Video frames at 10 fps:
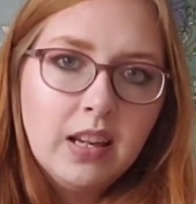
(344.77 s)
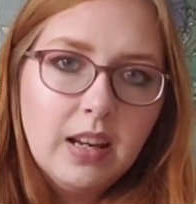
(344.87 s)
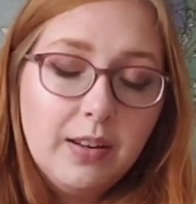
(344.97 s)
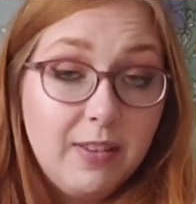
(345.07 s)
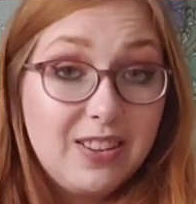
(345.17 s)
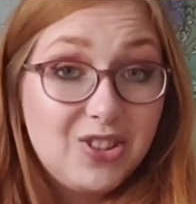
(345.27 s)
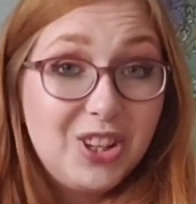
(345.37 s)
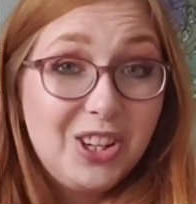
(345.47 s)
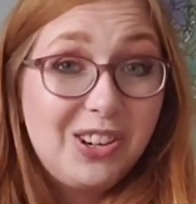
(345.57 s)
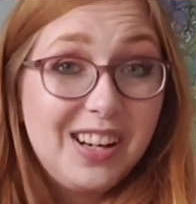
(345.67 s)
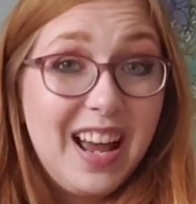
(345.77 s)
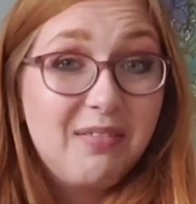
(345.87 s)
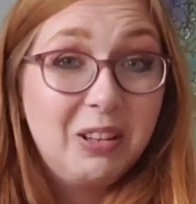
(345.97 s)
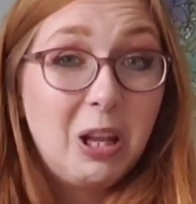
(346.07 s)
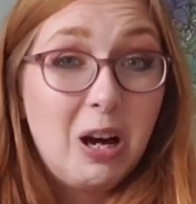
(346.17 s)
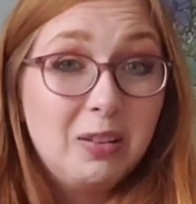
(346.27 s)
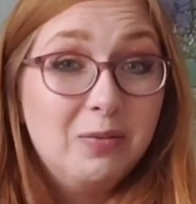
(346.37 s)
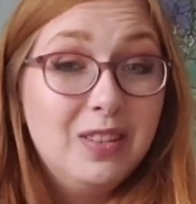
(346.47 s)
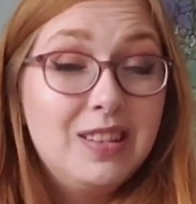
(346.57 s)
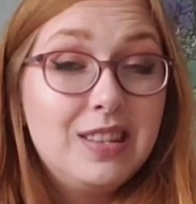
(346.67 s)
eventually you're going to have a lot of
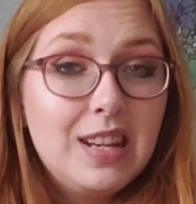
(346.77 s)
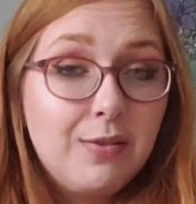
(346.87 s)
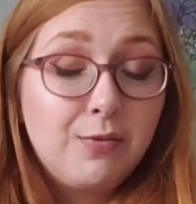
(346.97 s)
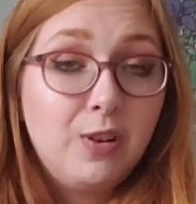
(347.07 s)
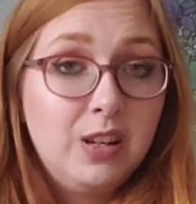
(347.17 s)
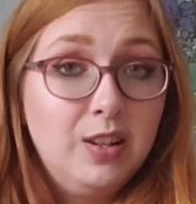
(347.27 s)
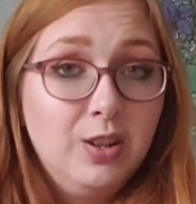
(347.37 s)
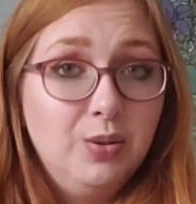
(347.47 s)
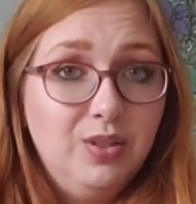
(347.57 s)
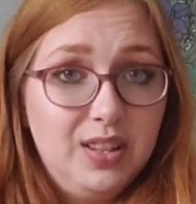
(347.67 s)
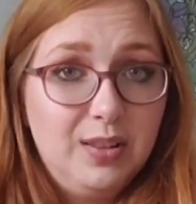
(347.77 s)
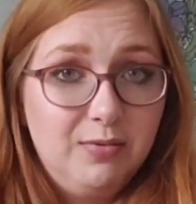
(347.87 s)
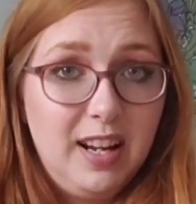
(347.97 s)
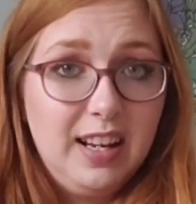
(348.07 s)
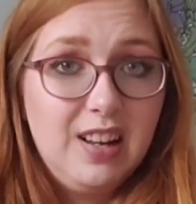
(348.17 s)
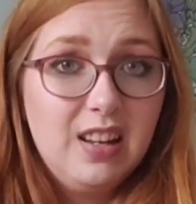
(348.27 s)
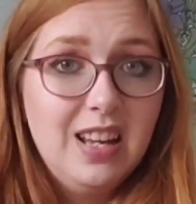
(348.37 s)
different nudes on Reddit.